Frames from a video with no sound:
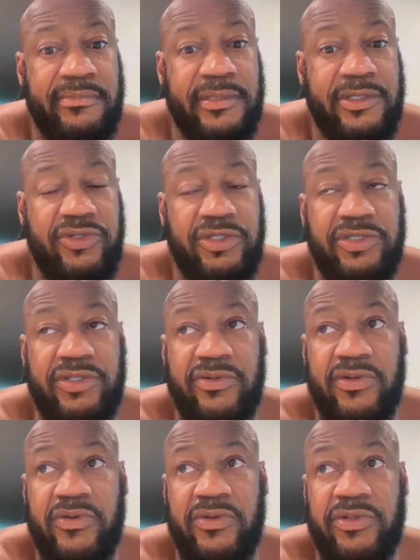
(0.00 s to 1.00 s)
You just
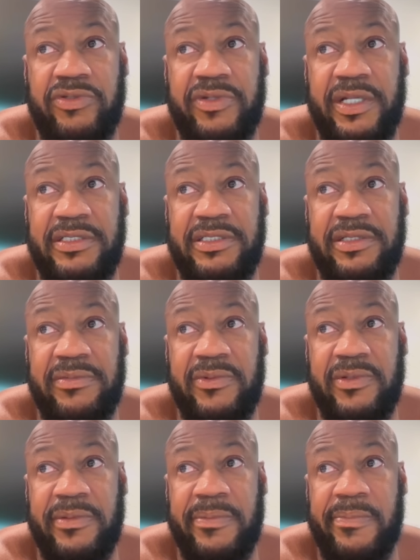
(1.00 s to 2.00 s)
don't know who you can trust
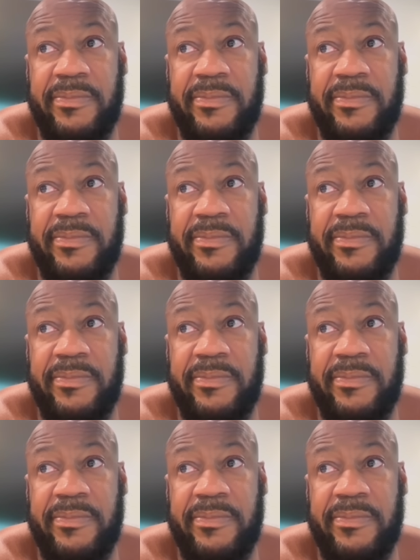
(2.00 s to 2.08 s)
anymore.